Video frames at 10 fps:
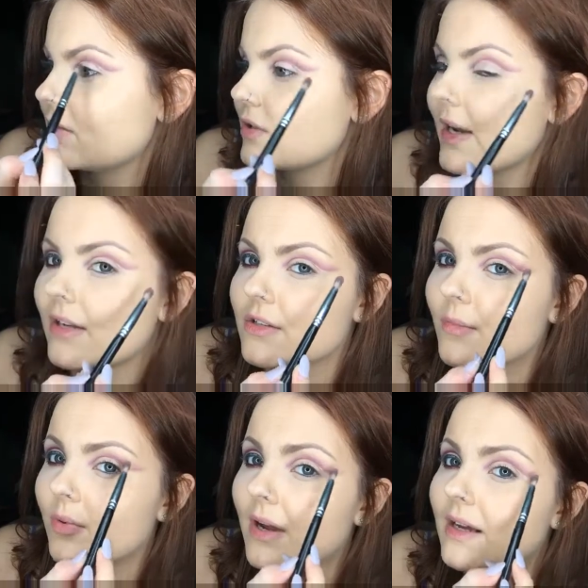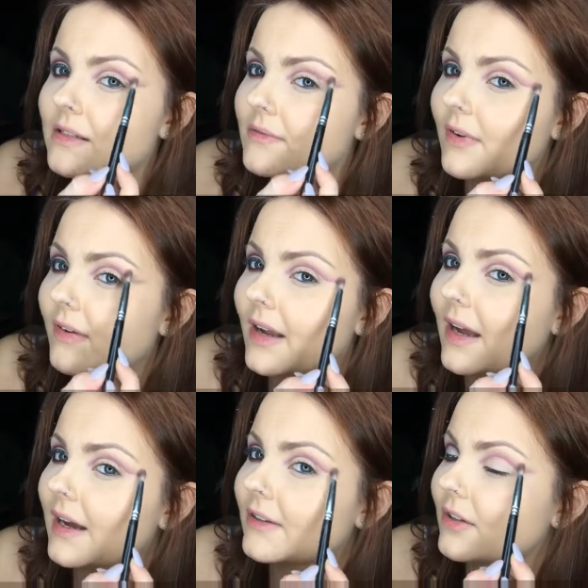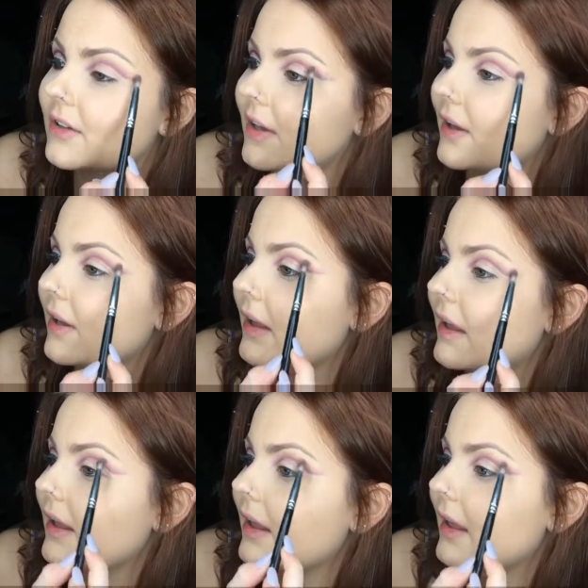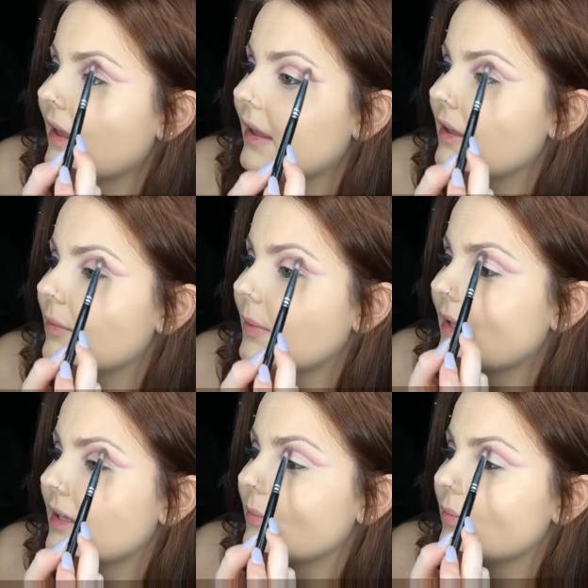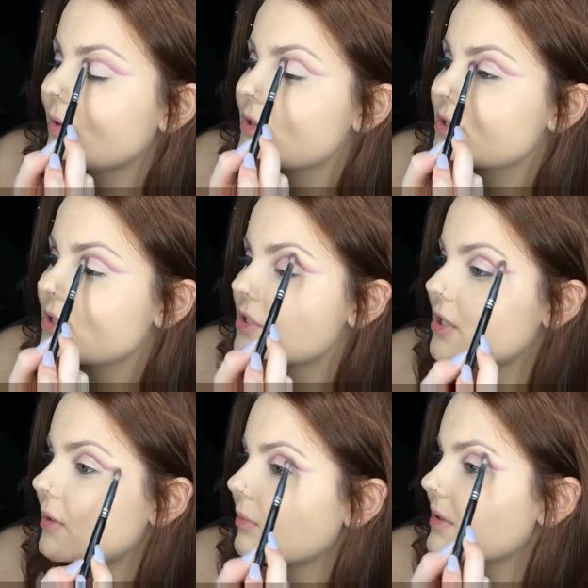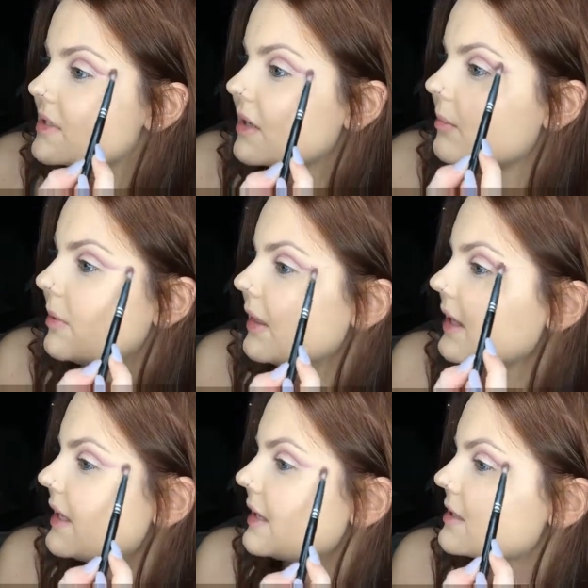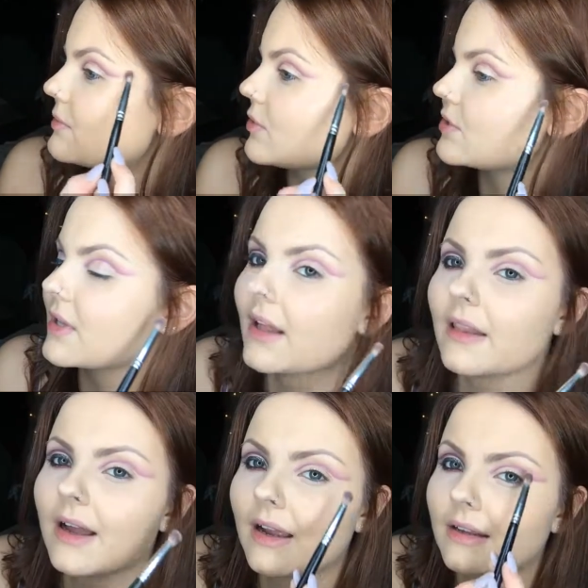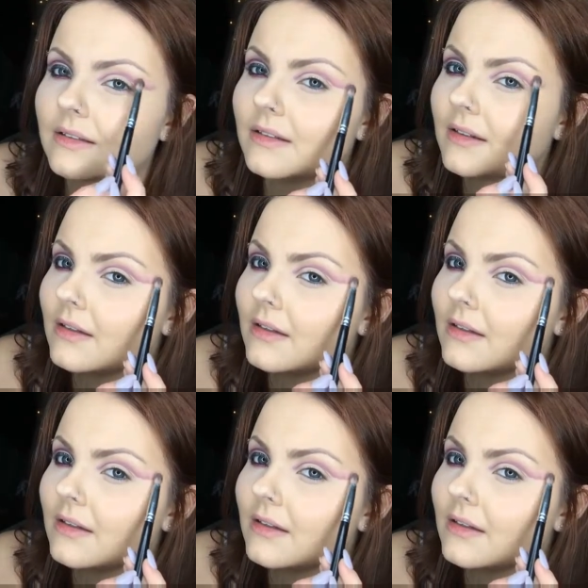Try not to press very hard on your blending brush because you don't want to completely smudge that line.